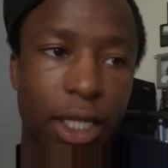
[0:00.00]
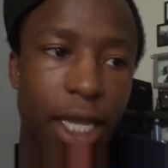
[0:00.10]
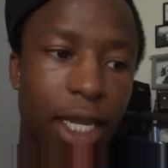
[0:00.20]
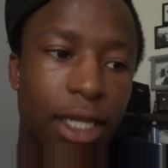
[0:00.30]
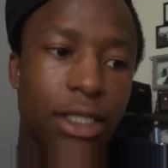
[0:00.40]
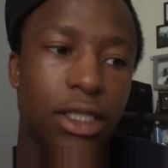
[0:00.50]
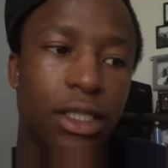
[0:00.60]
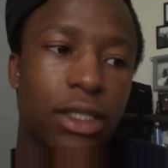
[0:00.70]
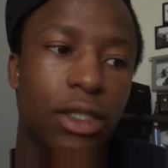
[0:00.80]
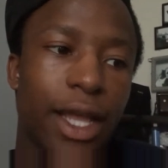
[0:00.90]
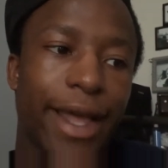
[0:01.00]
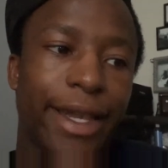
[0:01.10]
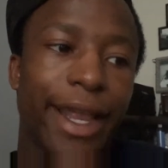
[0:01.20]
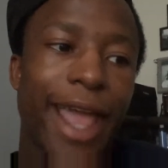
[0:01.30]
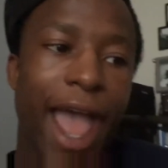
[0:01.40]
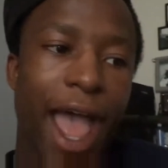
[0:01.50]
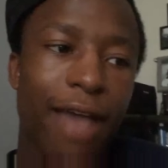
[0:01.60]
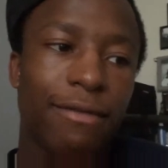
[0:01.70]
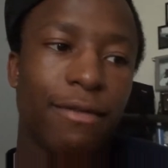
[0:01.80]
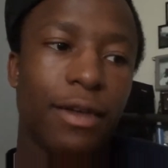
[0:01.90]
at the CAF
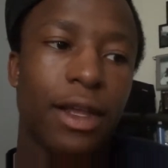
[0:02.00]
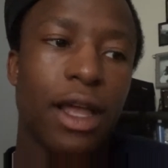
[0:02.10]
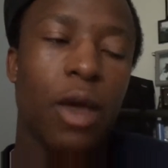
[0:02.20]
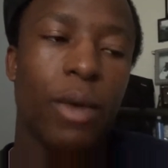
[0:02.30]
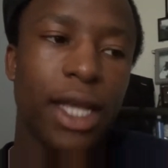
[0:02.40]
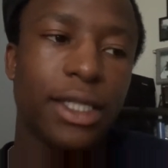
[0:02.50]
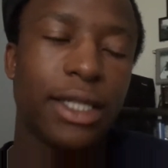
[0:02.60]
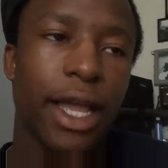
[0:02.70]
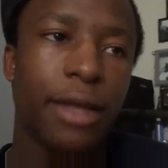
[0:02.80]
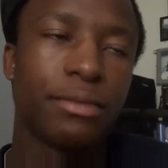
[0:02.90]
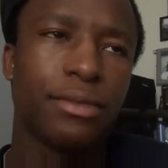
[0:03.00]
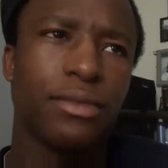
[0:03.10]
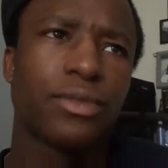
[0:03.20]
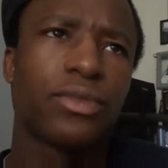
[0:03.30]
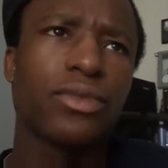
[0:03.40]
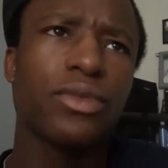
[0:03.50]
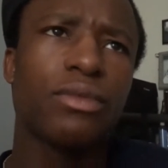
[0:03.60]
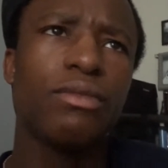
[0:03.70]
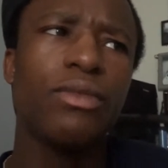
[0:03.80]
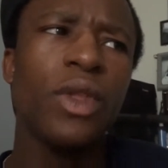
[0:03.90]
at Wayne State,
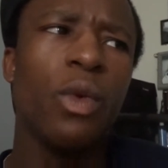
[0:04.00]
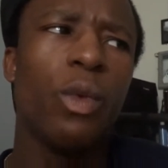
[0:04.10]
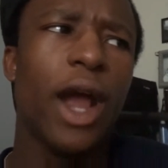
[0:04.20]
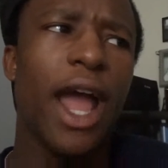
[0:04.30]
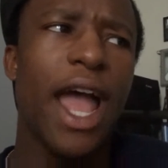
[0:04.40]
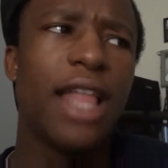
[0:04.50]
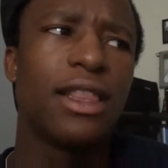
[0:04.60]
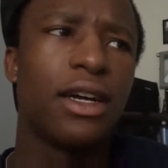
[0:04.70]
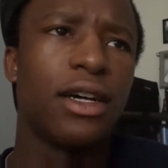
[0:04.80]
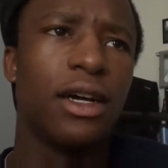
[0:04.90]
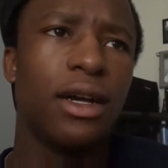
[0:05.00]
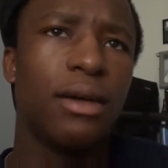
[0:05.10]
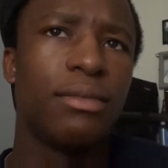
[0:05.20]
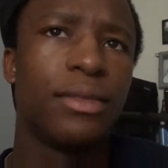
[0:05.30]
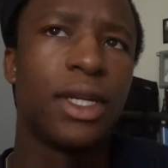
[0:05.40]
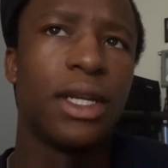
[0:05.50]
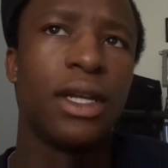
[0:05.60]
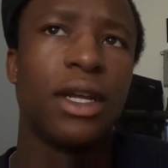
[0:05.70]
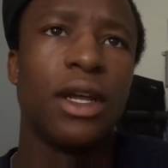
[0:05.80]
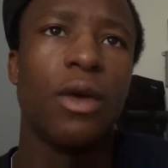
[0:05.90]
where I had to
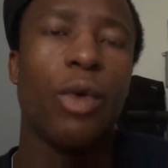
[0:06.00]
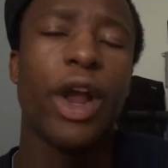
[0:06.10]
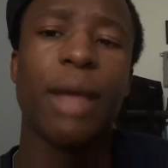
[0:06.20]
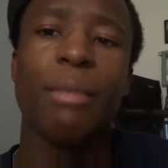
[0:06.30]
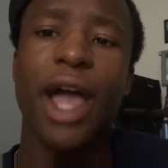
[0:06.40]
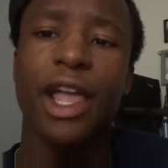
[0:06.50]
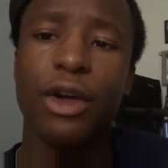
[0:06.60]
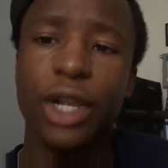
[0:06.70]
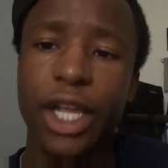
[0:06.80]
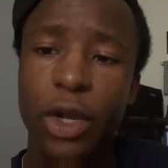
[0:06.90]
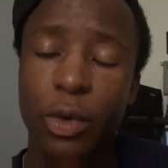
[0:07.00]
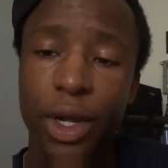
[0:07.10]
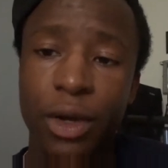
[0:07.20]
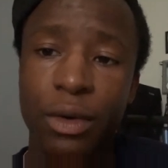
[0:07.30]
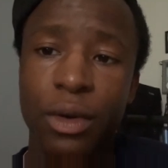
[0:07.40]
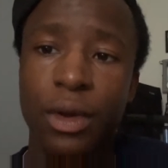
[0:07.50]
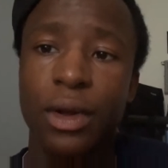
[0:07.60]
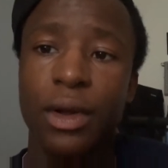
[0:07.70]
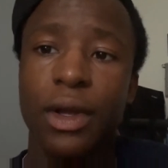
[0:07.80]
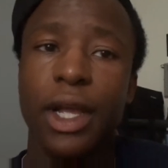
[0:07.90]
work at Mongolian Grill,
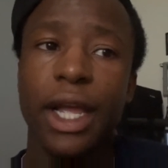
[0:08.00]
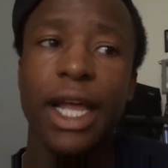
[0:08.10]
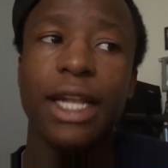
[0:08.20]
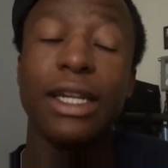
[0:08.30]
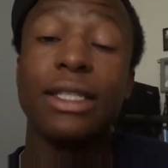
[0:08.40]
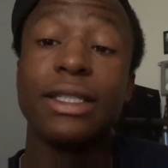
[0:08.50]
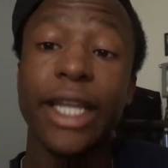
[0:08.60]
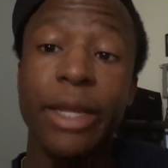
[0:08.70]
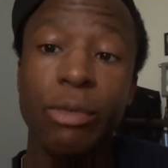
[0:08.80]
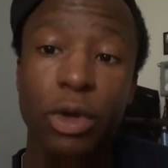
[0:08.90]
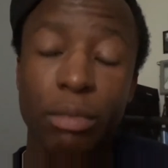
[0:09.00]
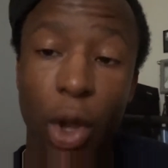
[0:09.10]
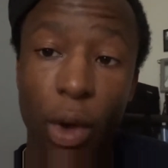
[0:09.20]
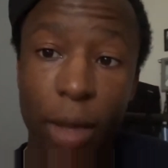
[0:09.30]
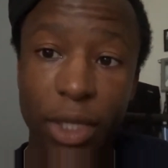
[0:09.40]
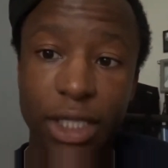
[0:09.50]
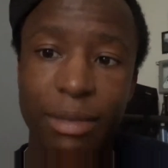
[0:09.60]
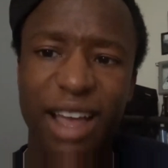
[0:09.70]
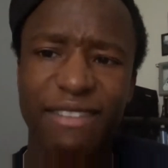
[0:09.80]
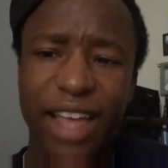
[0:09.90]
and the steam would blow up into
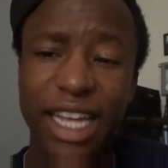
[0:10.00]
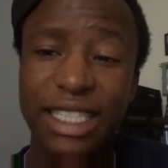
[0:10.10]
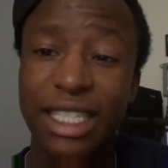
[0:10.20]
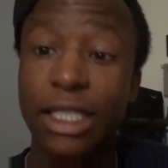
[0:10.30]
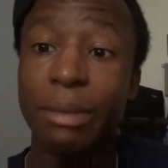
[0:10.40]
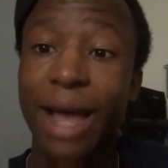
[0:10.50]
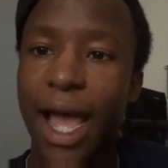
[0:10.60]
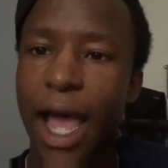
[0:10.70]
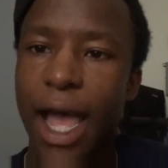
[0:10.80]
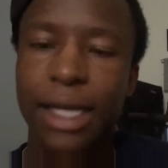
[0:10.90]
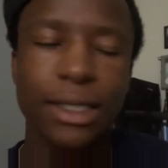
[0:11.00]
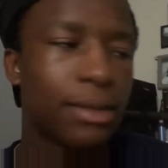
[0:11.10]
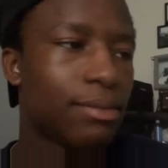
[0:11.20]
my face, into my eyes.